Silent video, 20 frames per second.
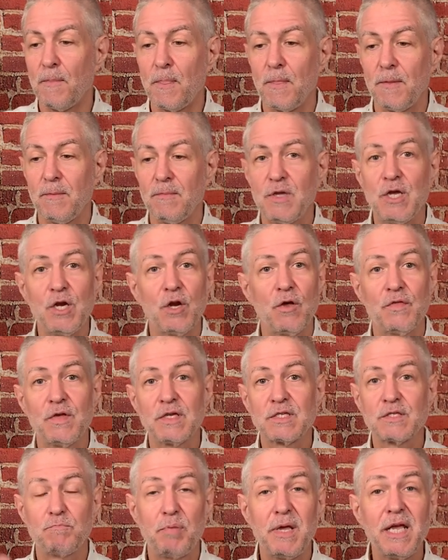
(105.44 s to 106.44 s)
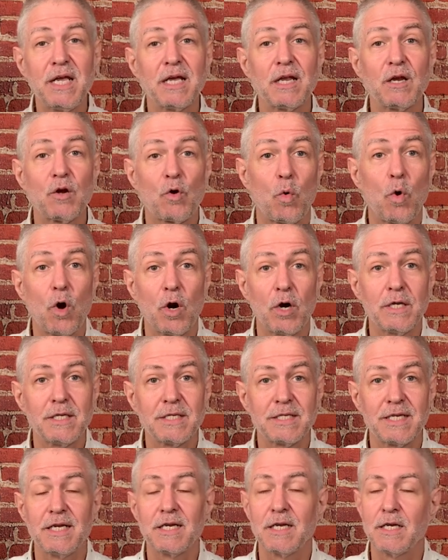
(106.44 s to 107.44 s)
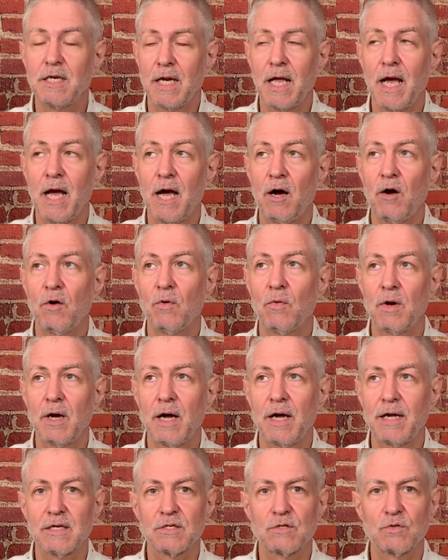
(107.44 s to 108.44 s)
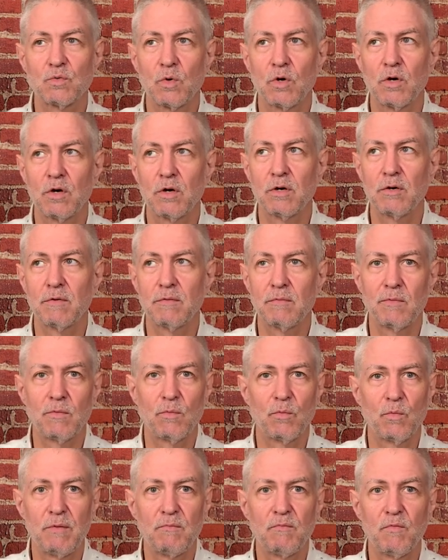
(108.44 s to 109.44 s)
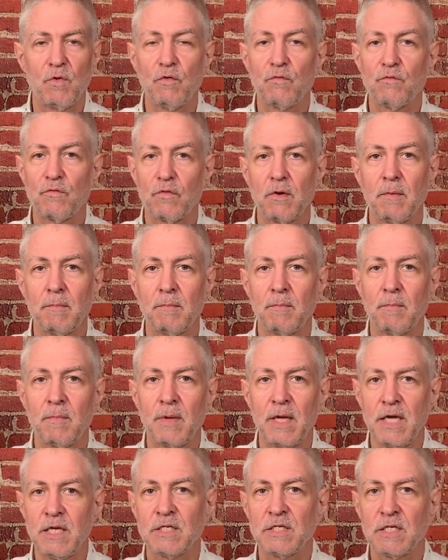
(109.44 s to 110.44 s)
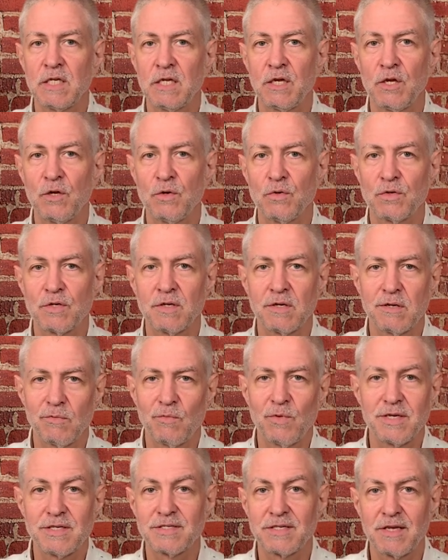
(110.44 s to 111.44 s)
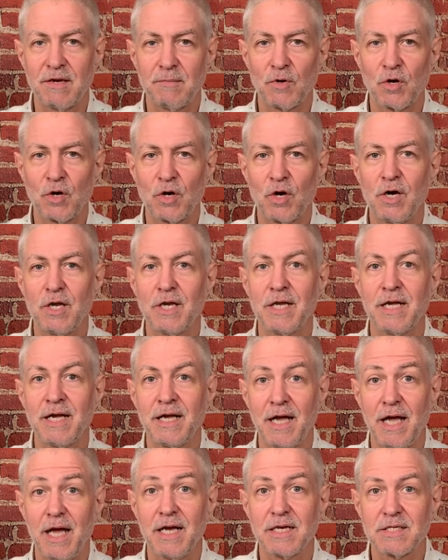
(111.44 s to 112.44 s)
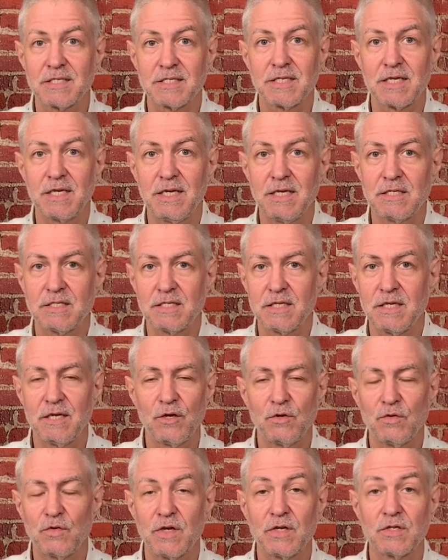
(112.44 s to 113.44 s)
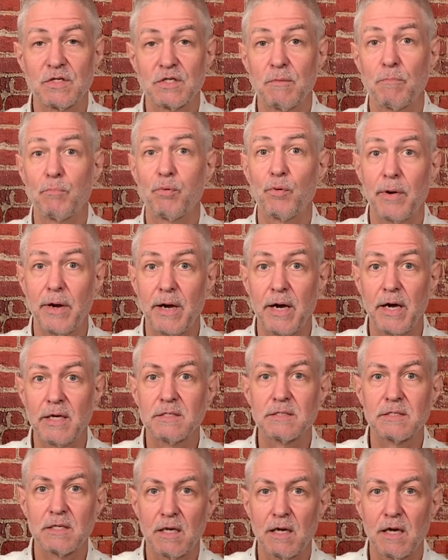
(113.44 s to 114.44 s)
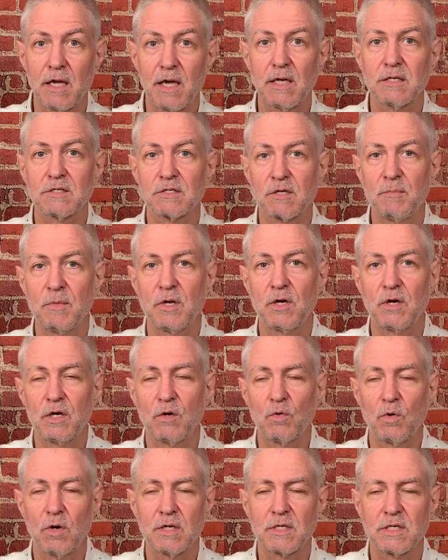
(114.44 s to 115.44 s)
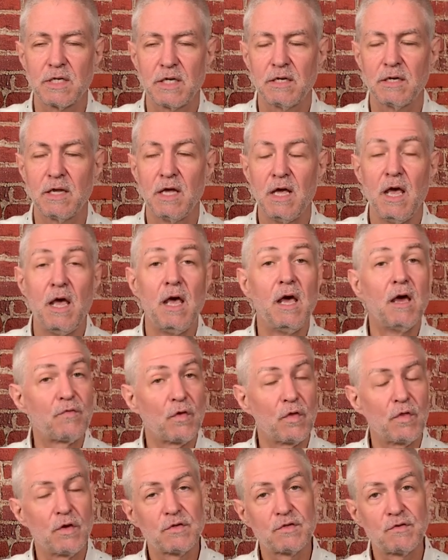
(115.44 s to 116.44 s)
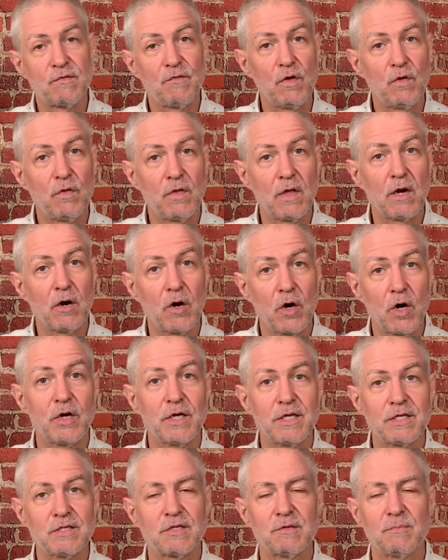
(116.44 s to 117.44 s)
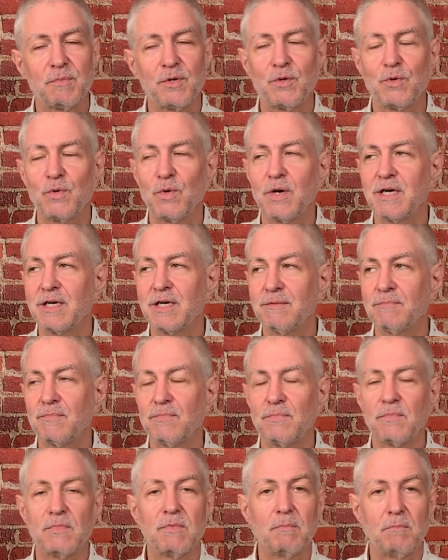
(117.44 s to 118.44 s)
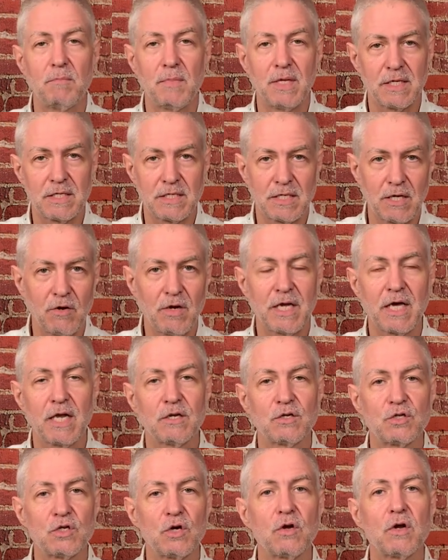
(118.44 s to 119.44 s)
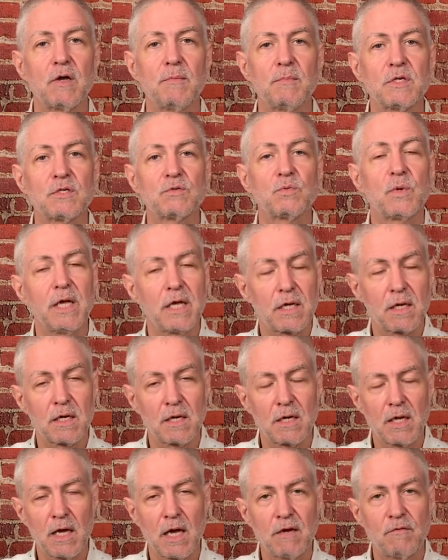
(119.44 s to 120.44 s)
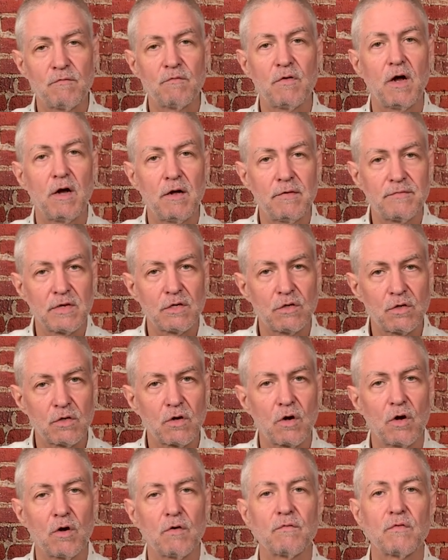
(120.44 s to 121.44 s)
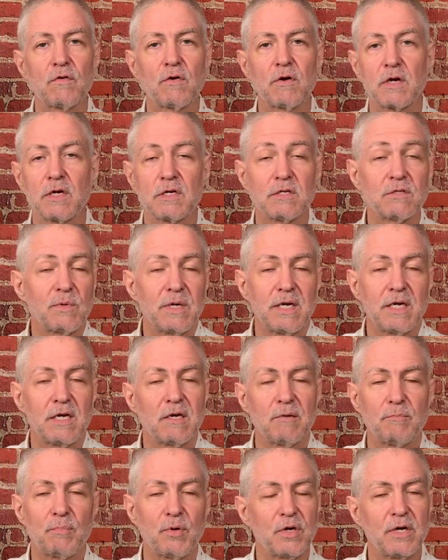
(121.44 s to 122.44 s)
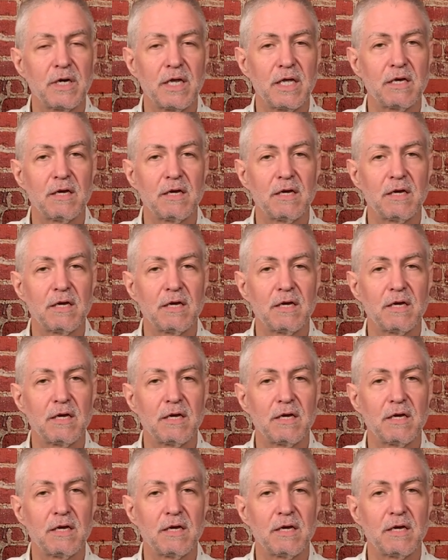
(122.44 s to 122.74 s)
you know, this being in quarantine, and now I guess we've moved from ECQ to what some are calling SECQ, the Surprise Enhanced Community Quarantine. For those of you that aren't in Cebu, military kind of showed up this week and got involved and took over because we need to put an end to